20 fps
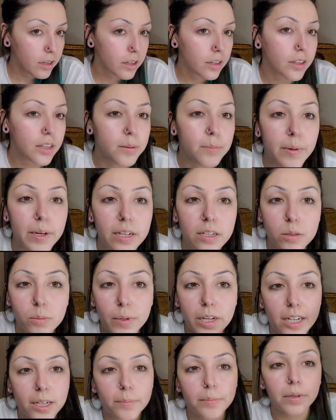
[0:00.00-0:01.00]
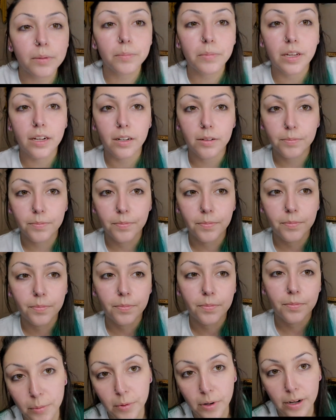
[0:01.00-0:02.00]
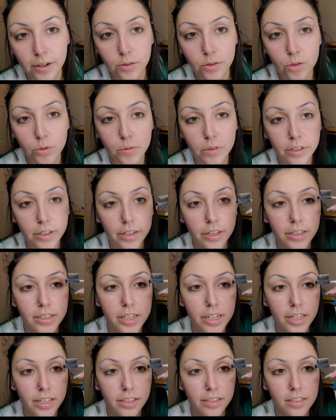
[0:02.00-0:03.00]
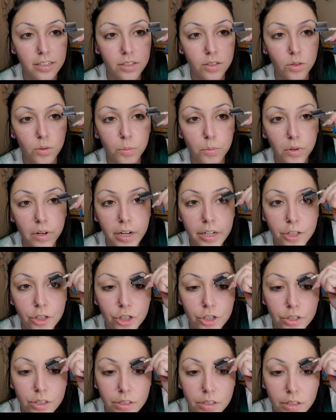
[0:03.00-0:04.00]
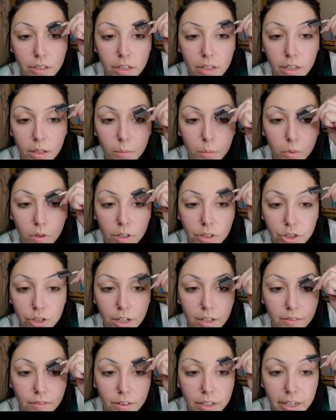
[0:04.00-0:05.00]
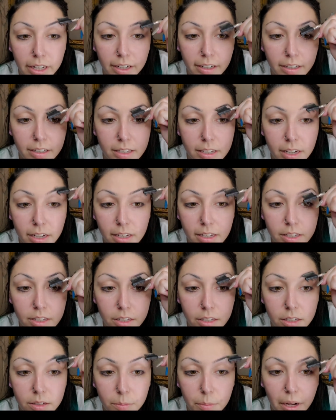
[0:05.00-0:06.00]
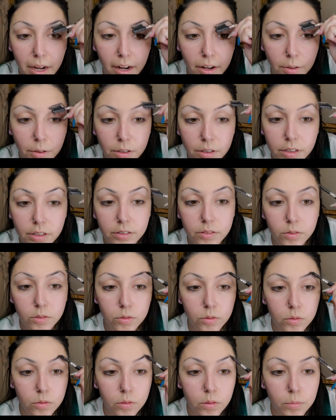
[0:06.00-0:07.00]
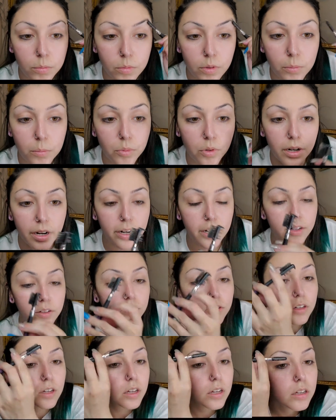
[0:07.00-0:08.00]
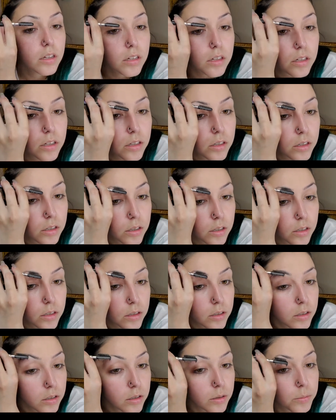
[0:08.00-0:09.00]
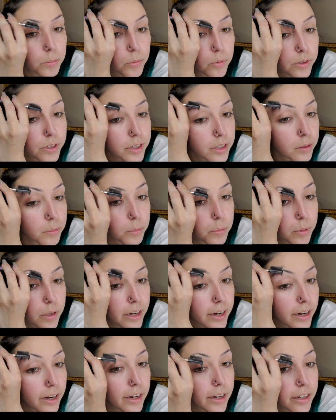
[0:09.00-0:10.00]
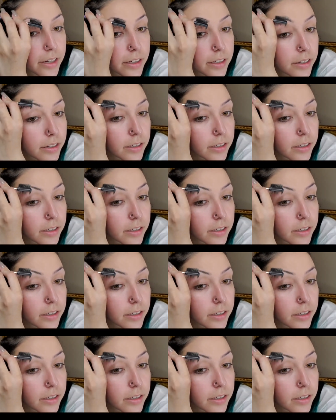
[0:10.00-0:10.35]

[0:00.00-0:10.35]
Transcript: the base makeup up there. Brows, we are going to take this little brush and brush off the excess powder from the brow. Bring it back.